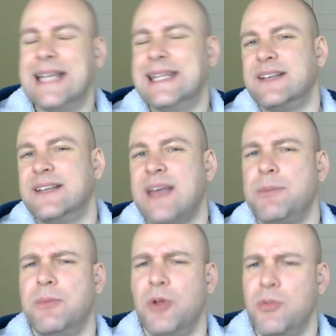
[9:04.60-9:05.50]
the
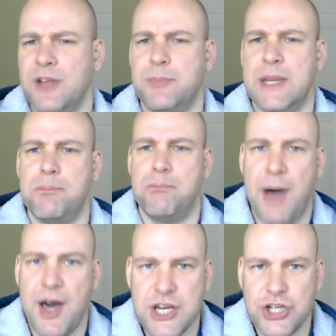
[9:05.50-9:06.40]
acceptable must be
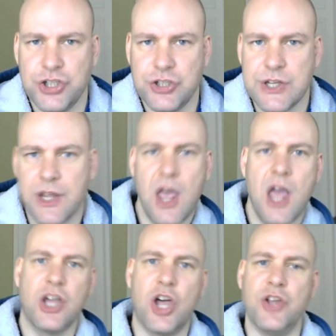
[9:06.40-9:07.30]
punished,
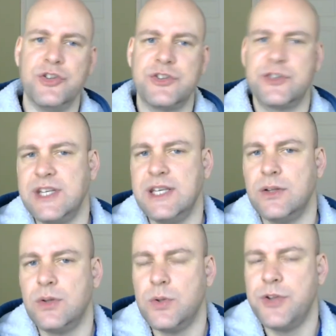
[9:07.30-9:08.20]

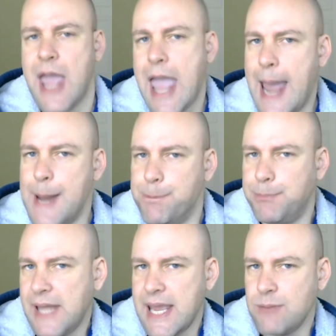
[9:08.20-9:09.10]
concealed, and
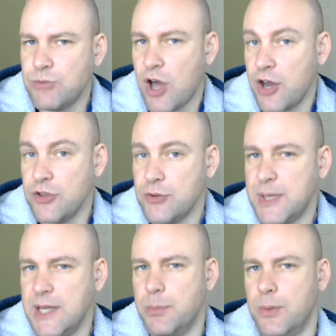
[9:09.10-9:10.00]
blamed on other
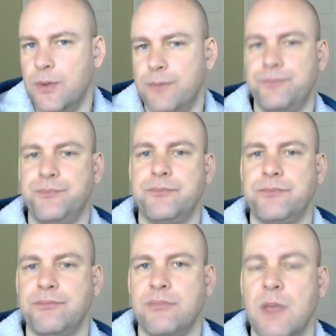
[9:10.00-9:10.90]
people.
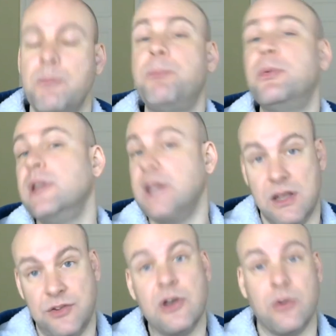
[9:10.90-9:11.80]
But
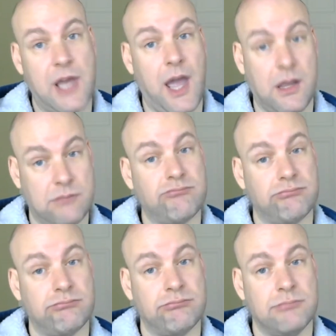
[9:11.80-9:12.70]
bullying's okay.
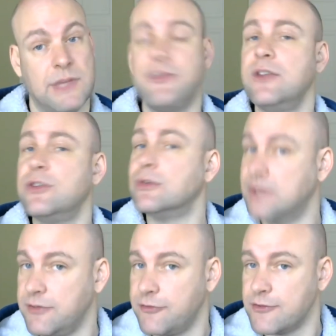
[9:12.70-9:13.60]
If kids are
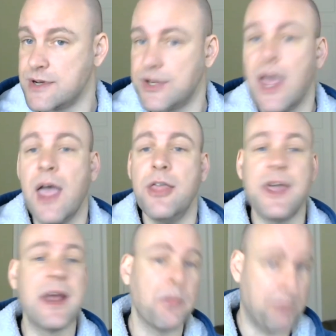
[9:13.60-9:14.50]
different,
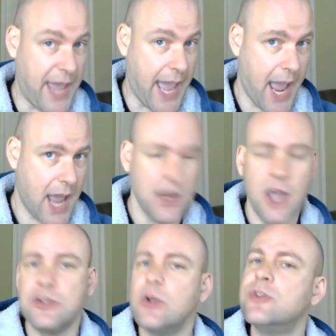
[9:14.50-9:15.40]
they're bad,
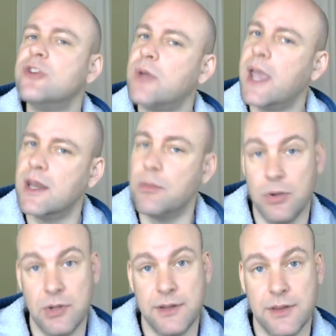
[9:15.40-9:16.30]
so it's okay to
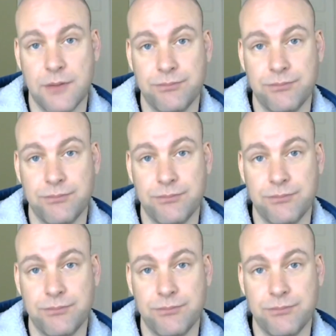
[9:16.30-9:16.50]
bully them.